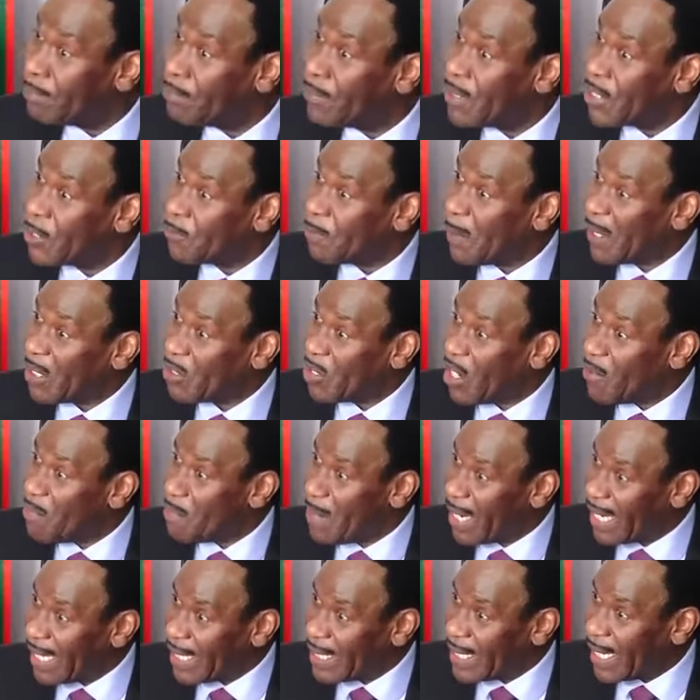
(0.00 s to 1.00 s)
spectrum
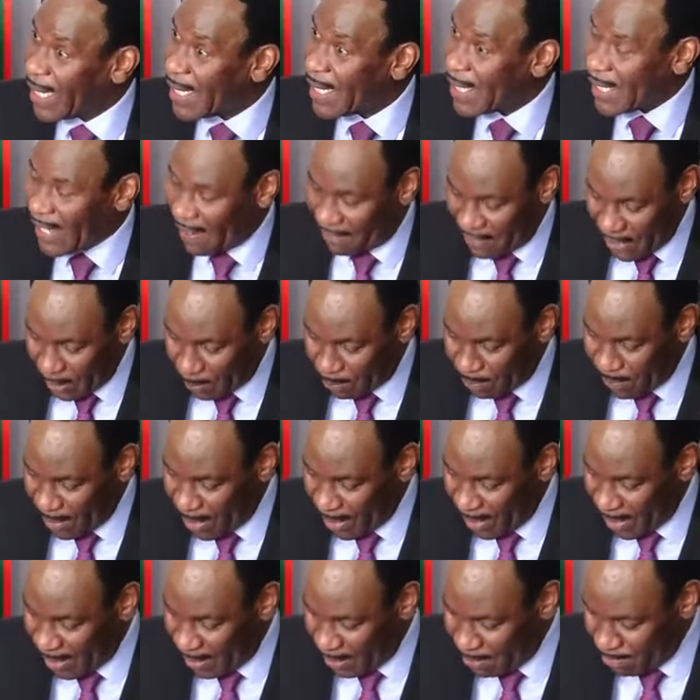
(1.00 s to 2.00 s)
managers,
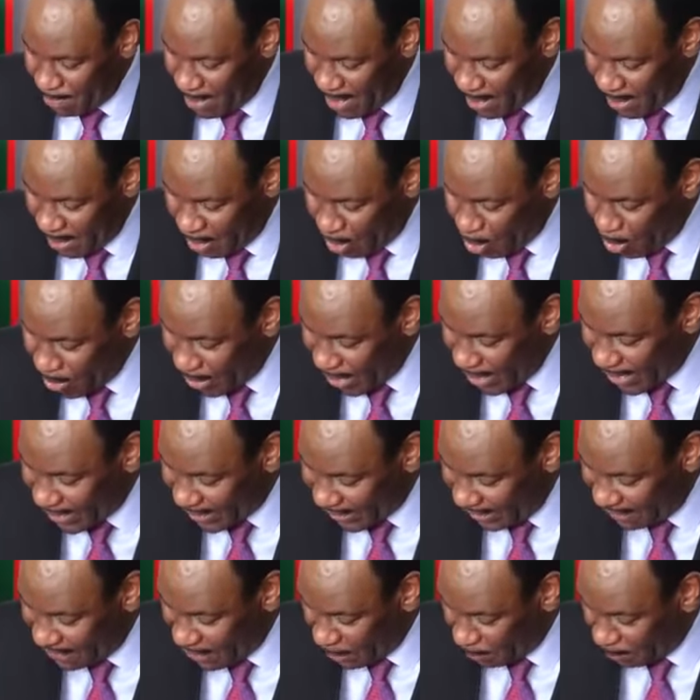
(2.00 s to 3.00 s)
content
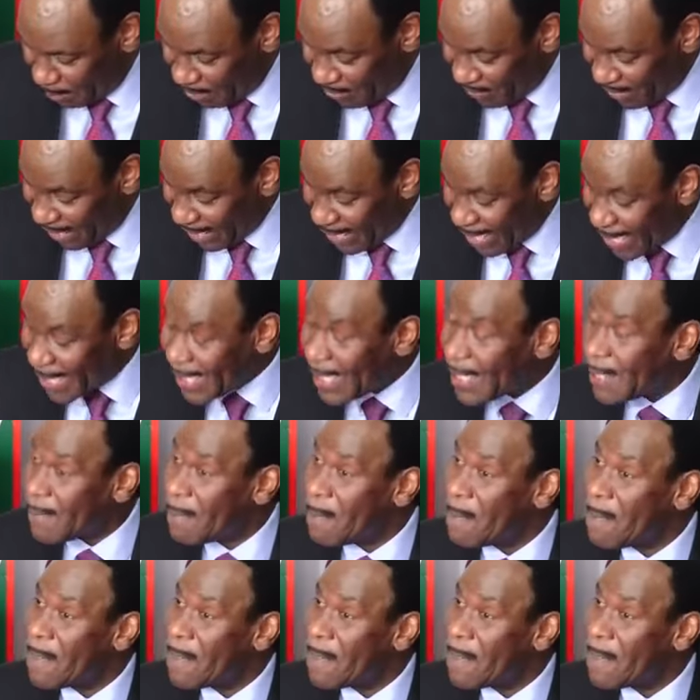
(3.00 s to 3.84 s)
service providers,